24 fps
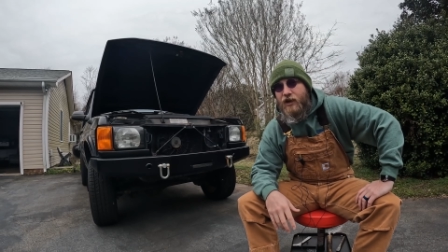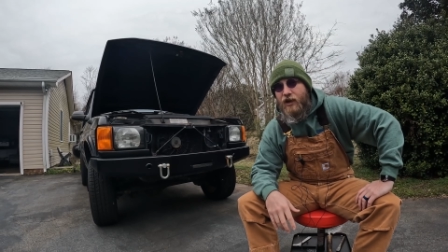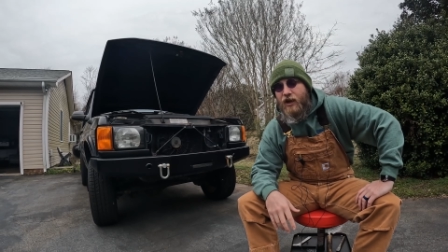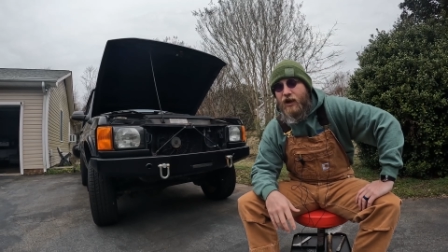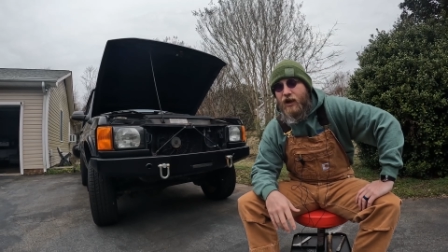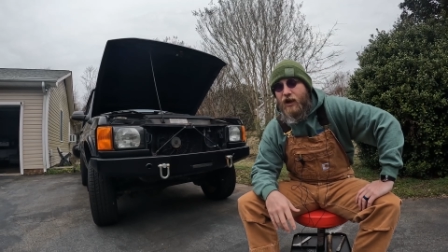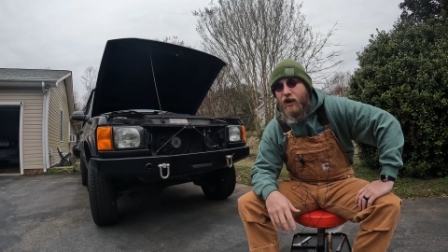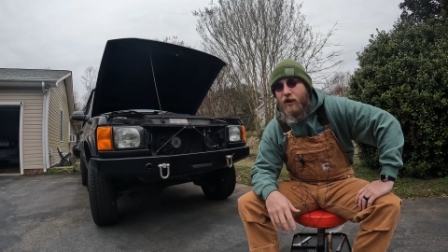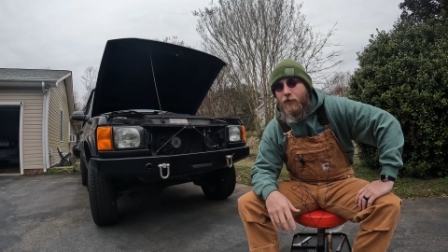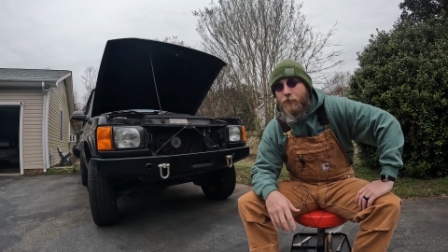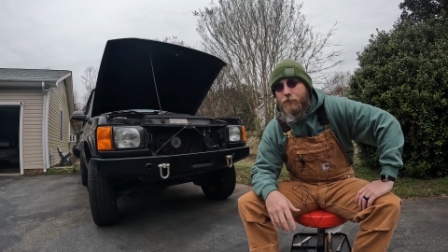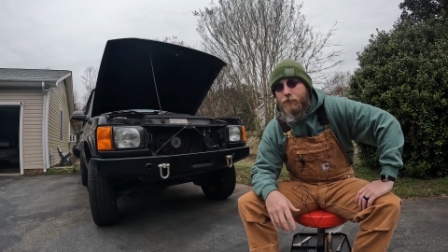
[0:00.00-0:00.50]

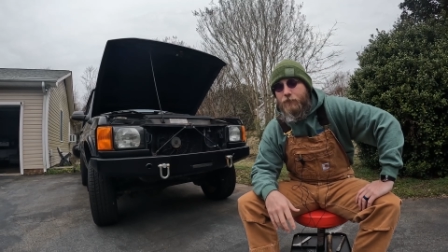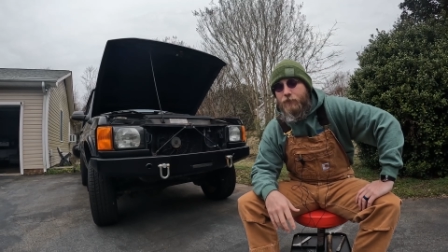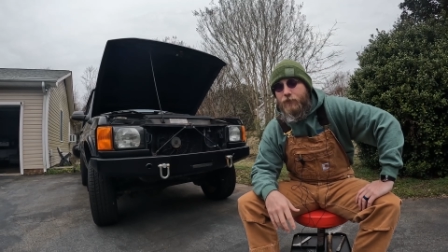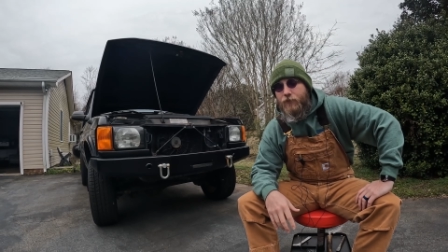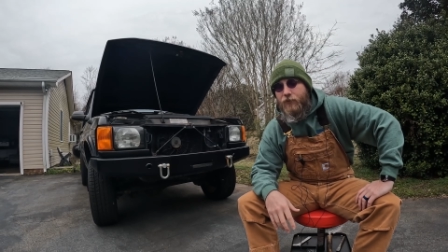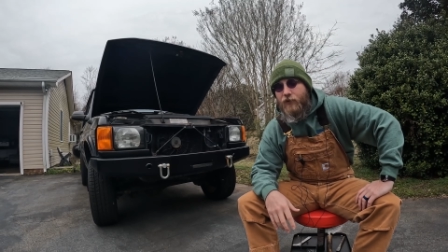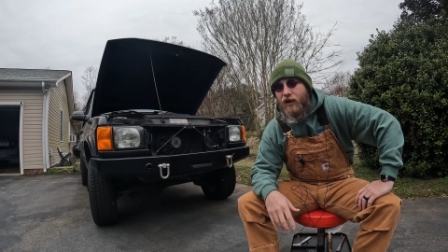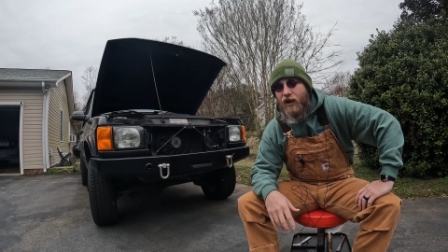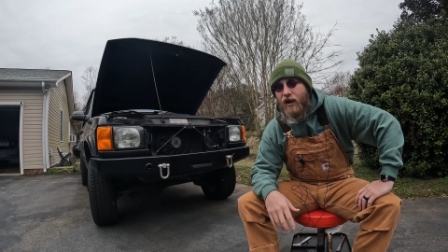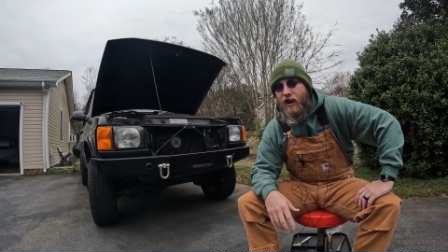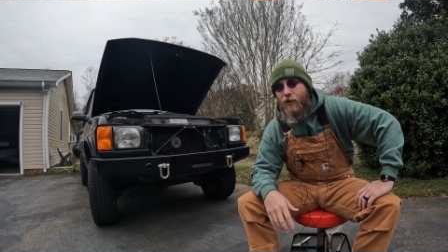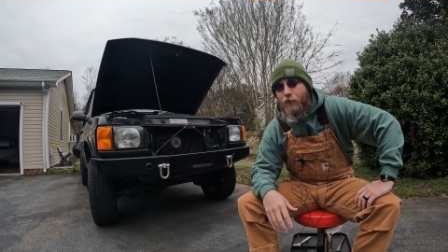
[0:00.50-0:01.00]

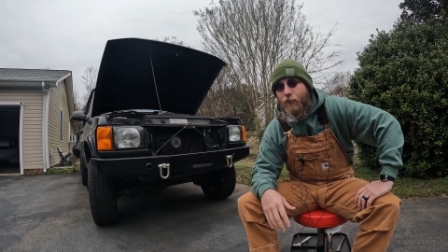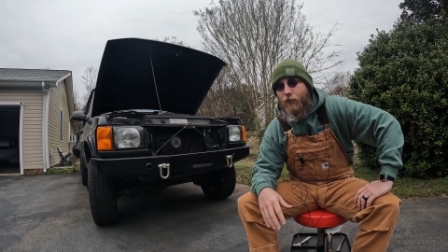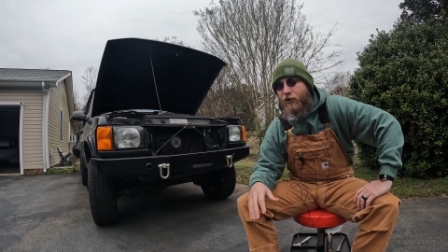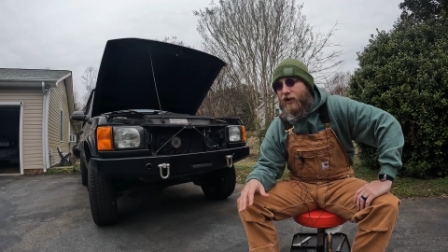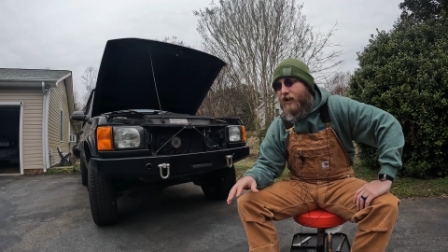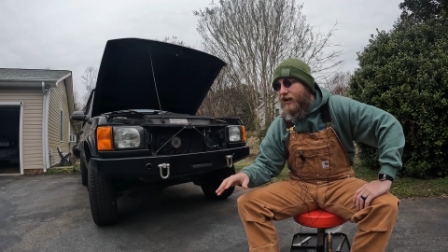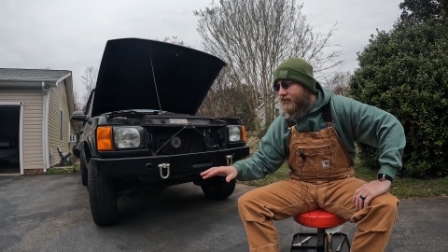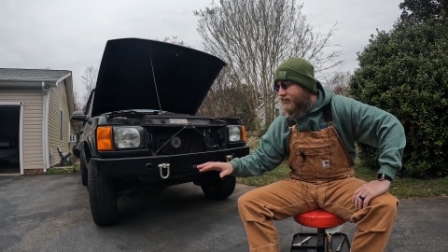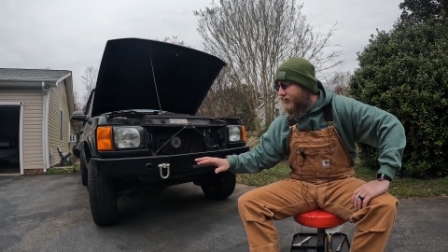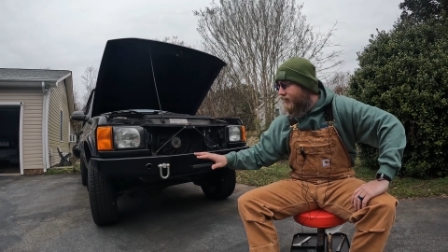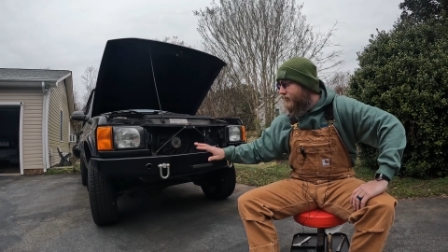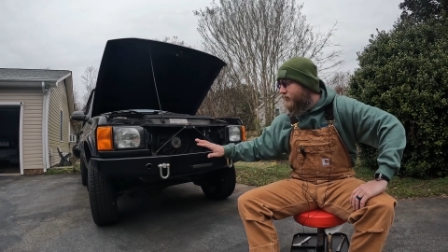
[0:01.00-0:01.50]
We're
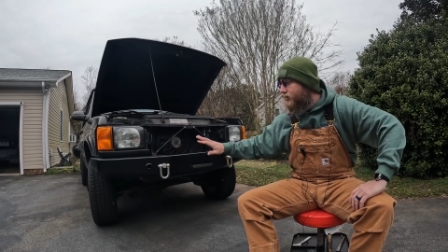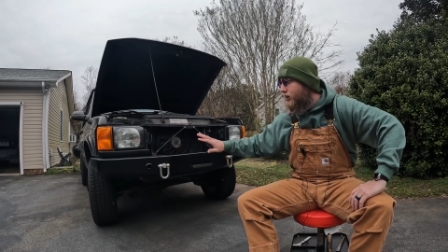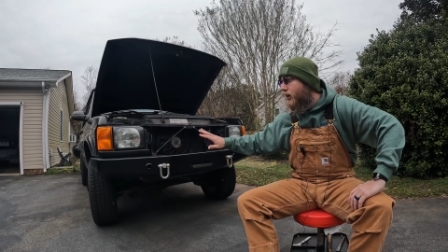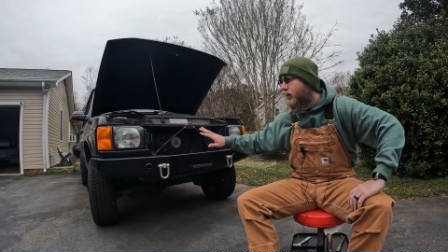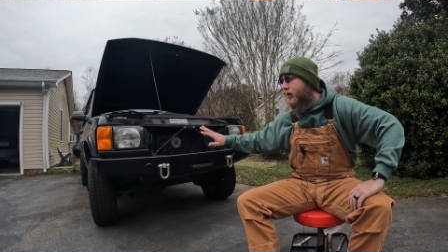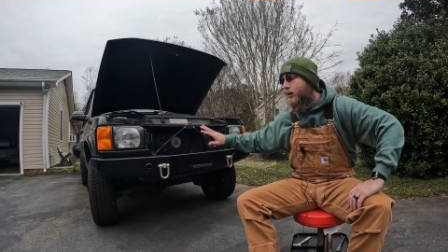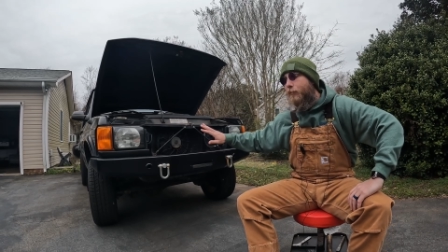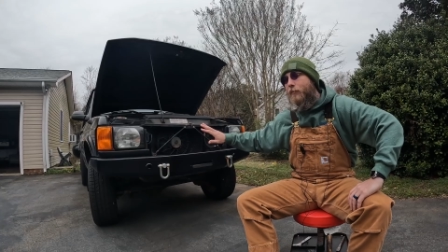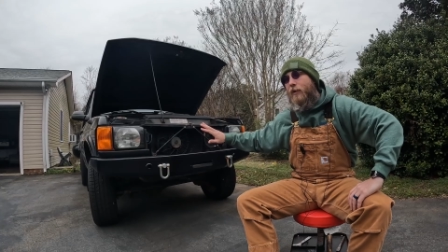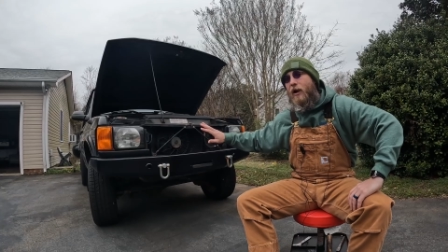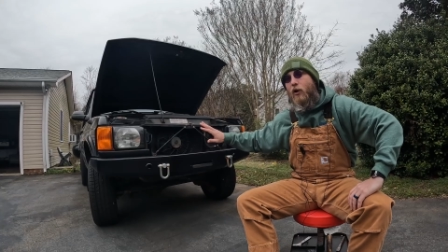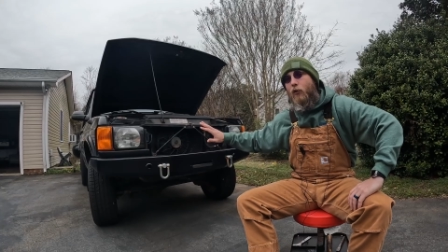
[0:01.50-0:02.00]
not going to
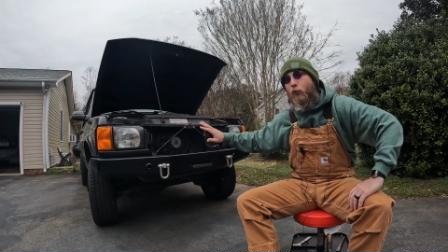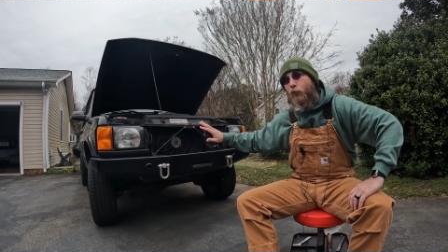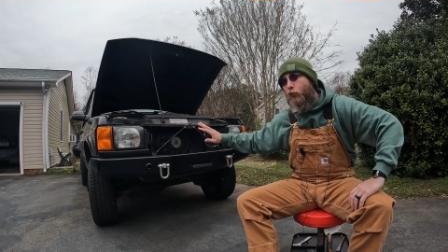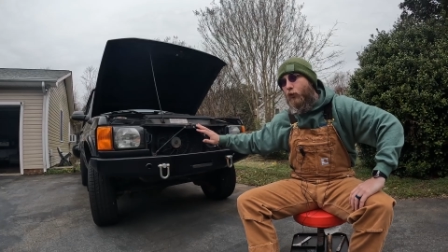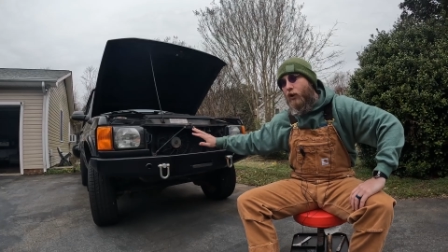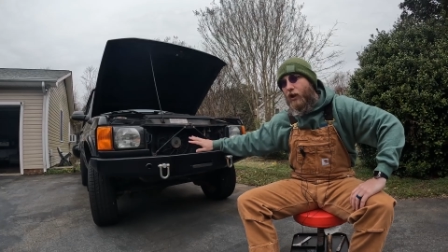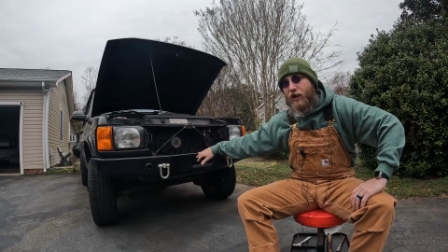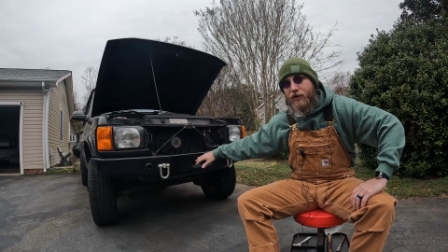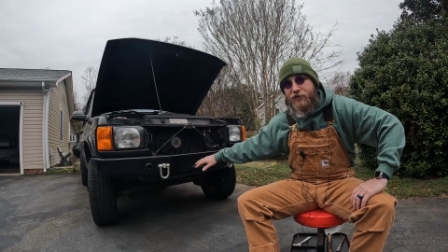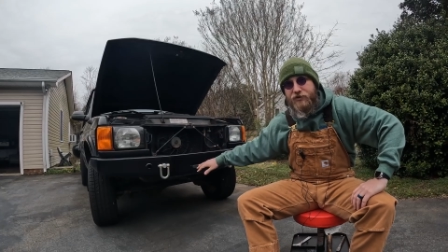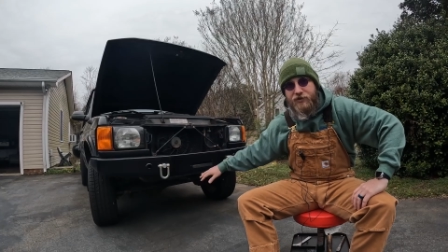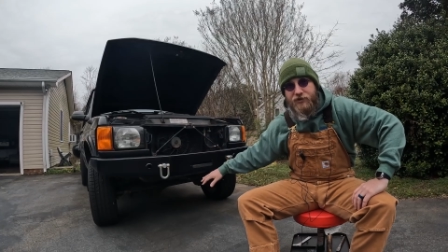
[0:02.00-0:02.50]
talk about
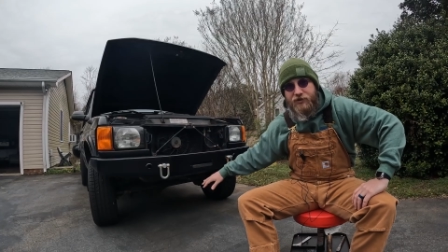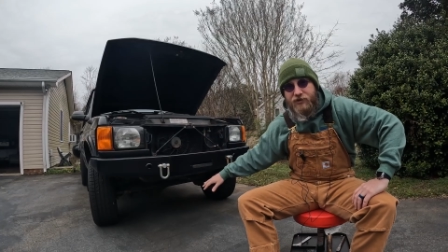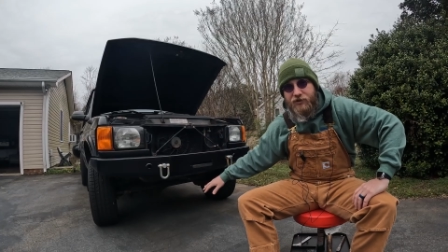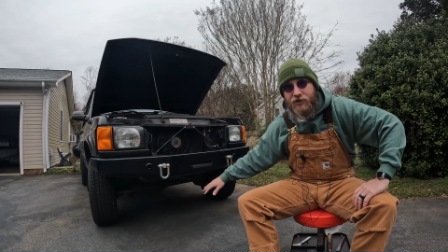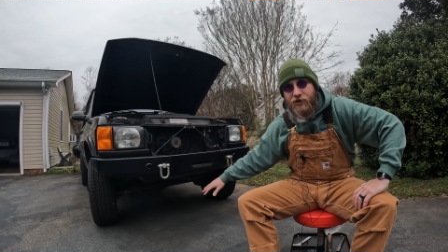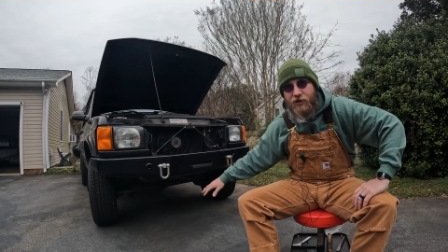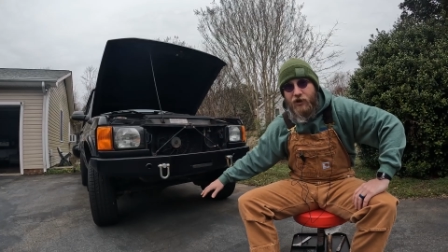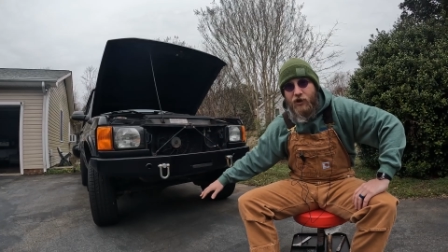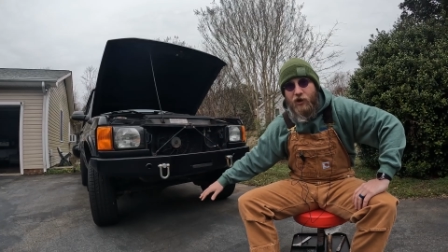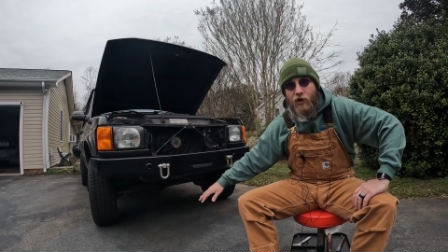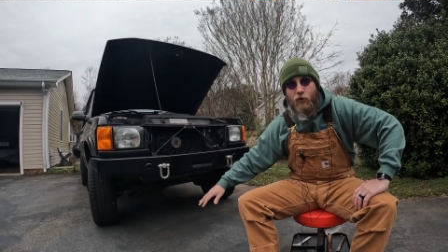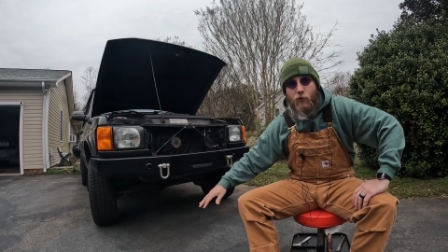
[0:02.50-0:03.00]
rust.
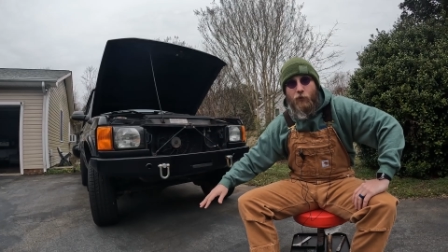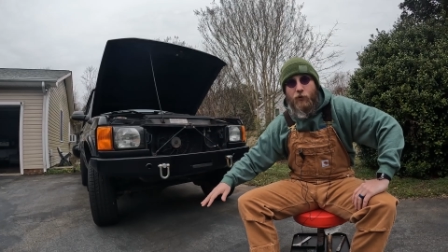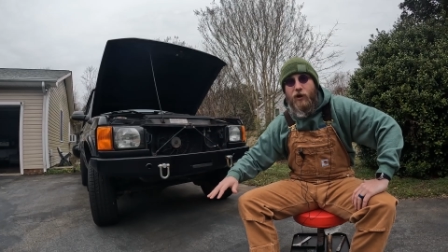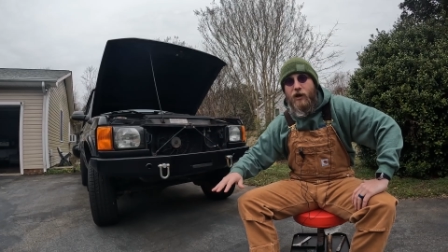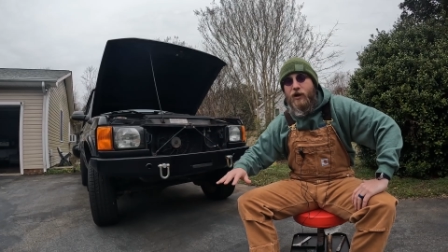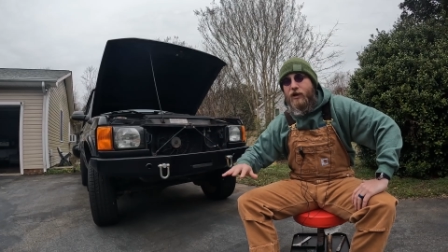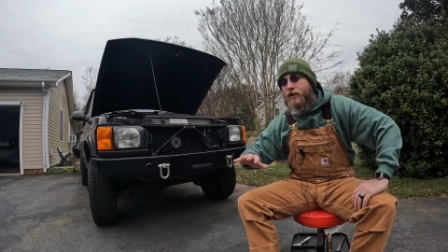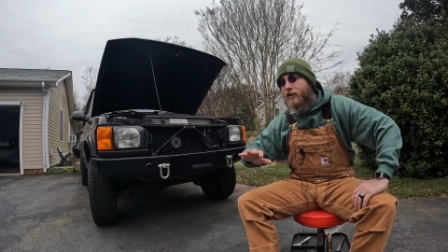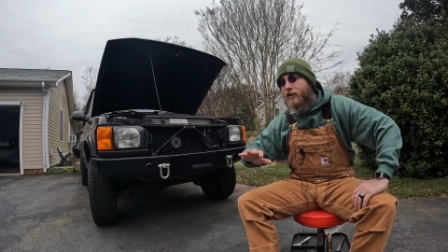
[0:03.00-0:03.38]
We're not